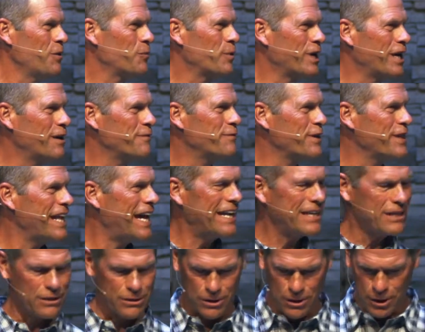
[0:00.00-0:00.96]
whatever
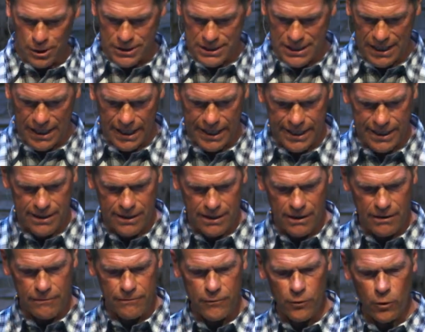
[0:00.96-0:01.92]
that looked like
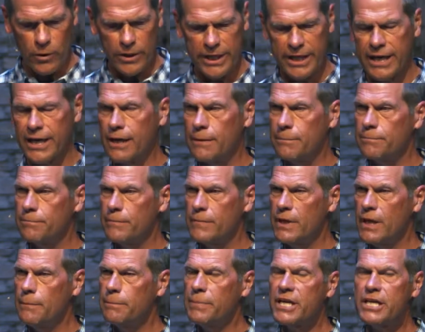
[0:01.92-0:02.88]
for him,
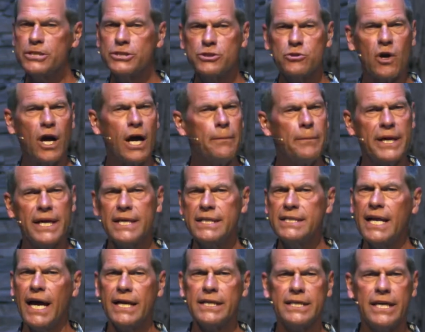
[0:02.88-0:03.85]
because trauma had
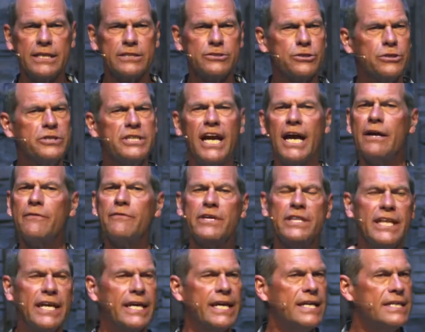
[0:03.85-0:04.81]
not yet turned
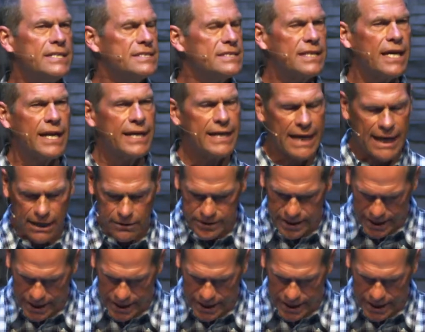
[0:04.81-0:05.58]
everything inside out